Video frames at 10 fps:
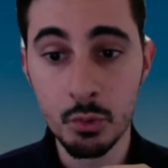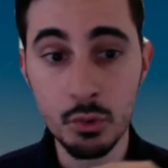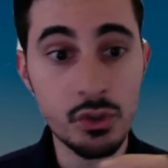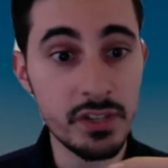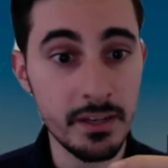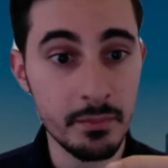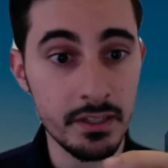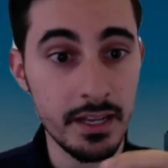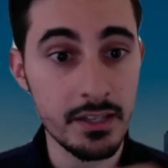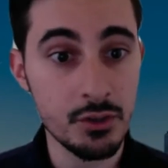statement
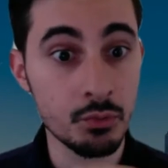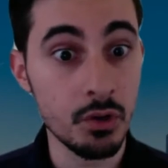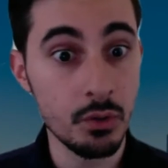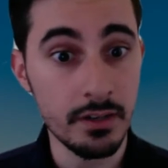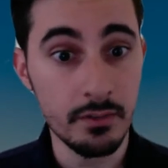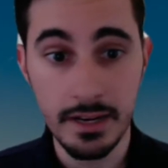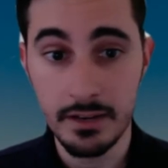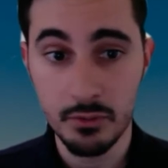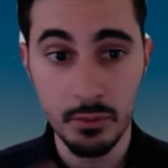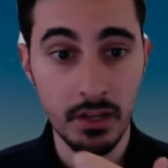as you wrote it,
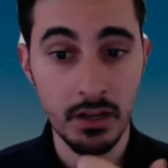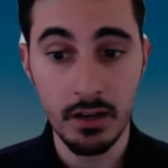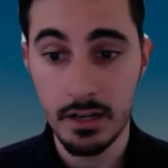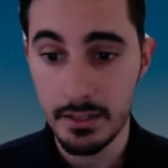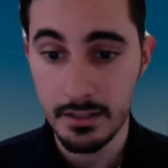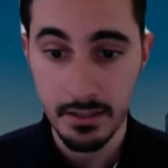right, from the heart,